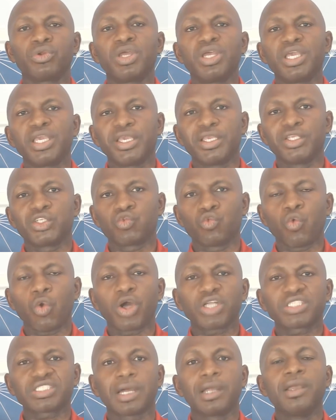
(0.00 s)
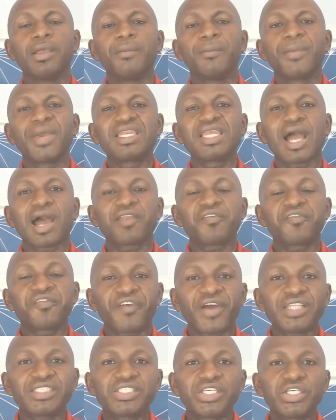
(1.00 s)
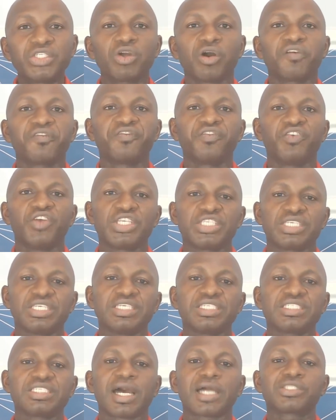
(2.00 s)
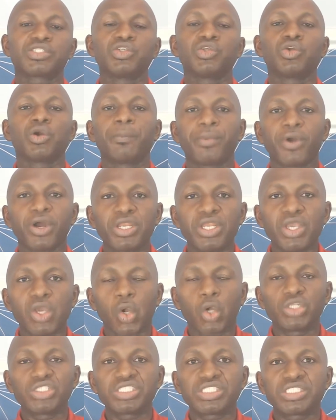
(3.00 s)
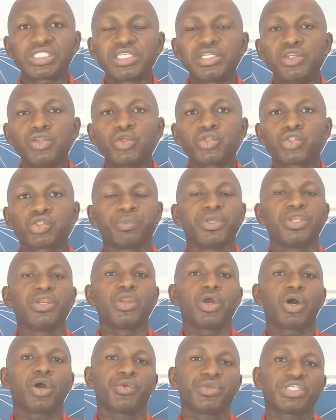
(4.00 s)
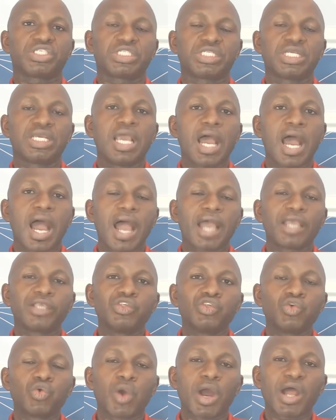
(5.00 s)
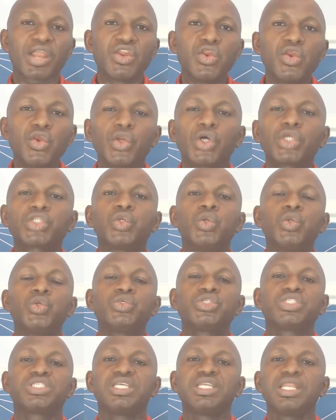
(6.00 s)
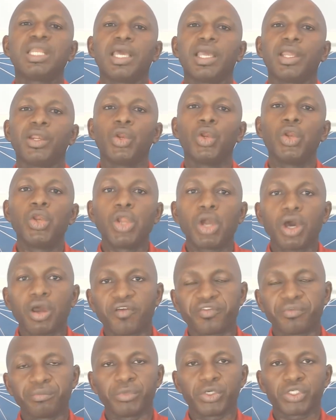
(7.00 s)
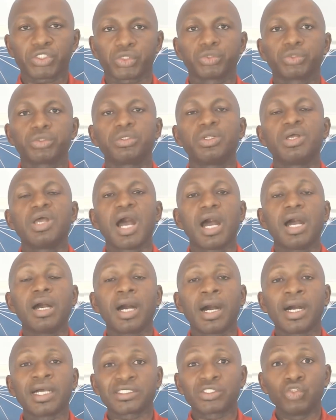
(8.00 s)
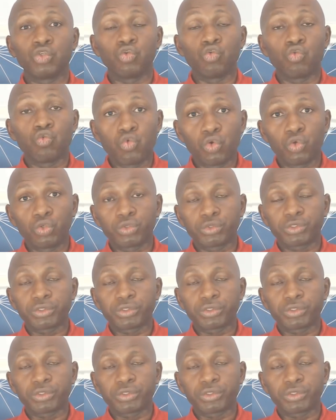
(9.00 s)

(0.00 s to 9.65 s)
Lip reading: is water. But the advantage of this is that your body continues to be nourished, and you are not losing a lot of muscle as you would